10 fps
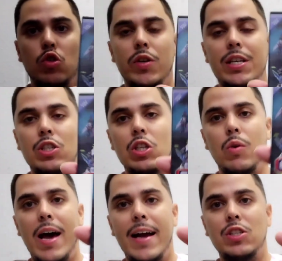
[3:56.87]

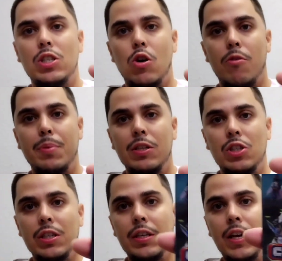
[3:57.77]
traditional action
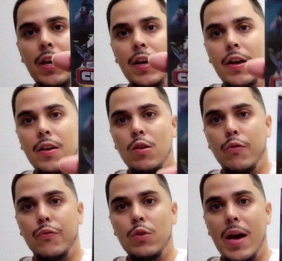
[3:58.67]
RPG.
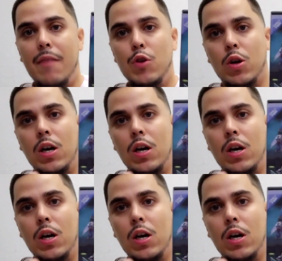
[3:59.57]
You have your